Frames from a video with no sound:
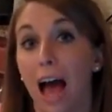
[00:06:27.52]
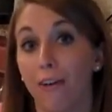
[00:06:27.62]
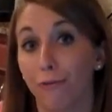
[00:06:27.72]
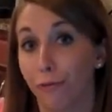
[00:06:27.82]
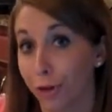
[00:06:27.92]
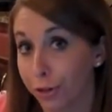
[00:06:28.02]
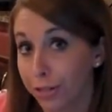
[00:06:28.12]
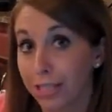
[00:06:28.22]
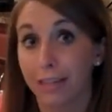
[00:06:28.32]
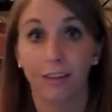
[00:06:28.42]

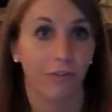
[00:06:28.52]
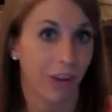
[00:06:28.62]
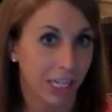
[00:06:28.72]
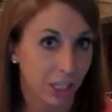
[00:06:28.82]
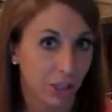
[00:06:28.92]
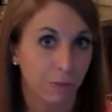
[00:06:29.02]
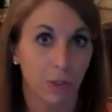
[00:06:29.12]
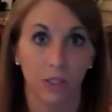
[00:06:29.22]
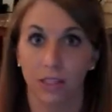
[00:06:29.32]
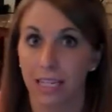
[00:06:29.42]
fruits,
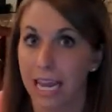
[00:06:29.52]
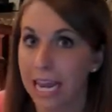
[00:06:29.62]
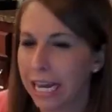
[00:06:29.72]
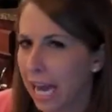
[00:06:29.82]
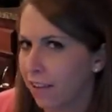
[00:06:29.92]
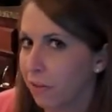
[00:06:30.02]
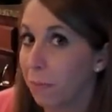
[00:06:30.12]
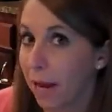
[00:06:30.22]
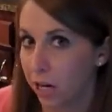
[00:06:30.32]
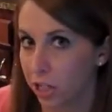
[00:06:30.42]
vegetables, any kind of a
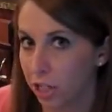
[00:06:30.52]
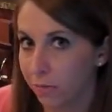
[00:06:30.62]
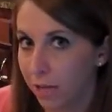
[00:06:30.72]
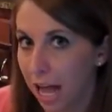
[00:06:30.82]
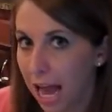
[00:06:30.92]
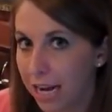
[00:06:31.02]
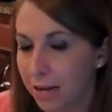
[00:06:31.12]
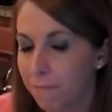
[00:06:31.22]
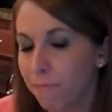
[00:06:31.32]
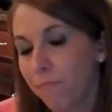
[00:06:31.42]
perishable
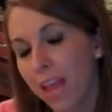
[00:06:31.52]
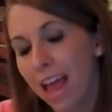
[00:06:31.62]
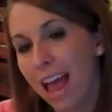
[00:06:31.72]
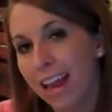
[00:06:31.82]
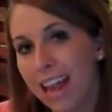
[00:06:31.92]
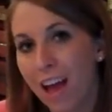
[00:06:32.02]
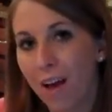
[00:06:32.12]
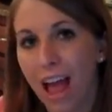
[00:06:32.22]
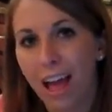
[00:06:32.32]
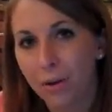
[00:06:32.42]
item. Now,
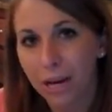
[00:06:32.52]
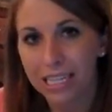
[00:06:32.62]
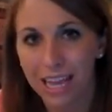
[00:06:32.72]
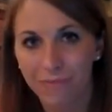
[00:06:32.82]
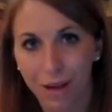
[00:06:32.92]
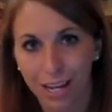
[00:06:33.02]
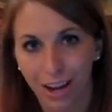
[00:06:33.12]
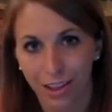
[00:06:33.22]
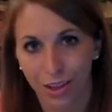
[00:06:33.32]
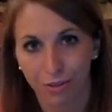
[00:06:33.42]
how do I save money
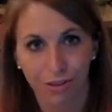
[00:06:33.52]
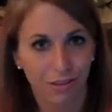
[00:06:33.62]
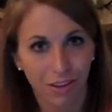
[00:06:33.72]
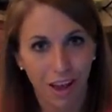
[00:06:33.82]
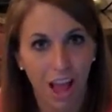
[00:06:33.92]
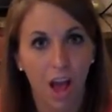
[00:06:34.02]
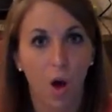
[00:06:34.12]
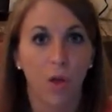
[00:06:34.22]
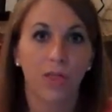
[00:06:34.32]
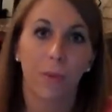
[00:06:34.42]
on those?
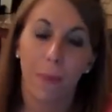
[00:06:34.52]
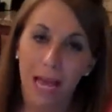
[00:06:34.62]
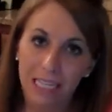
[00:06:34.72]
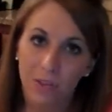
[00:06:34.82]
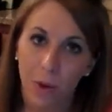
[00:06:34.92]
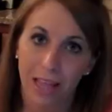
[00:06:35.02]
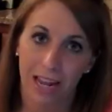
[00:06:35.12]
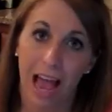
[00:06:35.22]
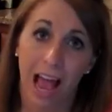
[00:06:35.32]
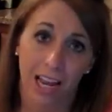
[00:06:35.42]
The best way
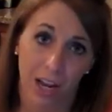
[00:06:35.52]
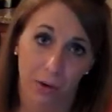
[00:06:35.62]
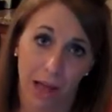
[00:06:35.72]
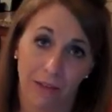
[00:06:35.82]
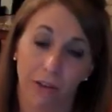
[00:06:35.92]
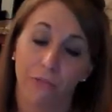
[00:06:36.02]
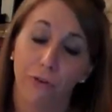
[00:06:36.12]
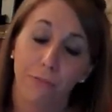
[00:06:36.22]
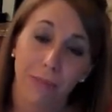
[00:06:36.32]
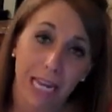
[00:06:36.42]
that I know of,
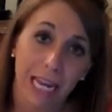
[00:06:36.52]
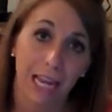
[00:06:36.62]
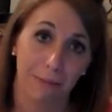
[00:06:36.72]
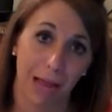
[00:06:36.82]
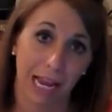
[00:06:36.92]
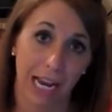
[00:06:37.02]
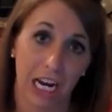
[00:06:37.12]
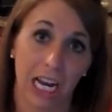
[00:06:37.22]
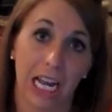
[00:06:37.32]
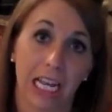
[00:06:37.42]
for me in my
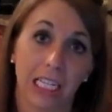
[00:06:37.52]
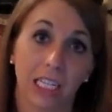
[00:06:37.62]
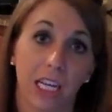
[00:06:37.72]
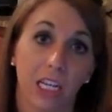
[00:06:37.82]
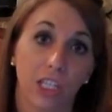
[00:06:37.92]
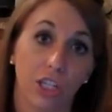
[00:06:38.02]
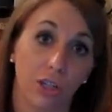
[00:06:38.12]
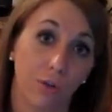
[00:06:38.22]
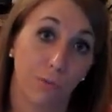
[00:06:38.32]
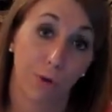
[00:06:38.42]
area, is to
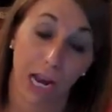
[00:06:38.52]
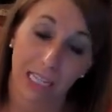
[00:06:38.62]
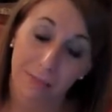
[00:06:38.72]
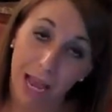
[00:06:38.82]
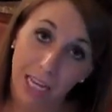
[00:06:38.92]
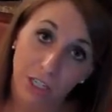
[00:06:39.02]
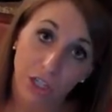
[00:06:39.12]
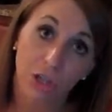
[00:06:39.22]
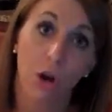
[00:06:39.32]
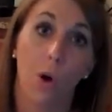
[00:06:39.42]
price match
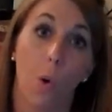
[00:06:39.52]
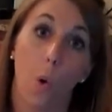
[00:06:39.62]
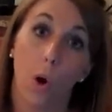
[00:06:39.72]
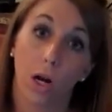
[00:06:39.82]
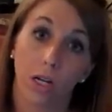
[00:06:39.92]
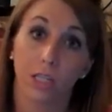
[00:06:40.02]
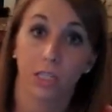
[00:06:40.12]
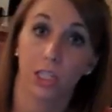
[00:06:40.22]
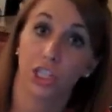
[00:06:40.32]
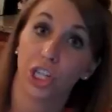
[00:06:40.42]
or
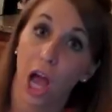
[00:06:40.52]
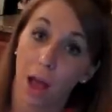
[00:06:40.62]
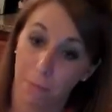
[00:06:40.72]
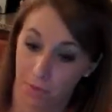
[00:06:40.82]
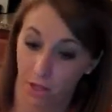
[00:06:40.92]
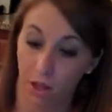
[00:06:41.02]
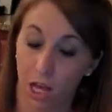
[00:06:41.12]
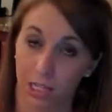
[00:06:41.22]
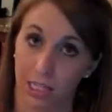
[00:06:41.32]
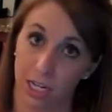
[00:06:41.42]
to shop the
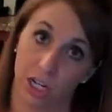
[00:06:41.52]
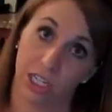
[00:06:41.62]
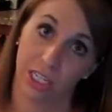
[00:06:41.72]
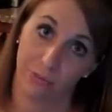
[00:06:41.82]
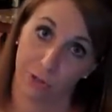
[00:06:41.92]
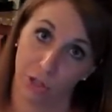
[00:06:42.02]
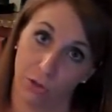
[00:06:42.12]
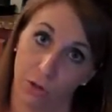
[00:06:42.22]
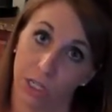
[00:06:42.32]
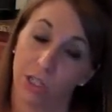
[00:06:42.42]
loss leaders at different
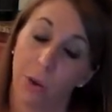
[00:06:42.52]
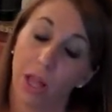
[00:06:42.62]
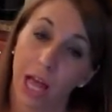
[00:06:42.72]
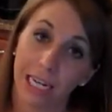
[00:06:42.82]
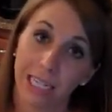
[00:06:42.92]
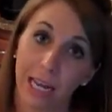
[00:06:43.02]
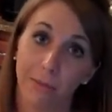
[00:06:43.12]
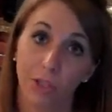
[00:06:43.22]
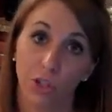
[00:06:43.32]
stores. So a lot of times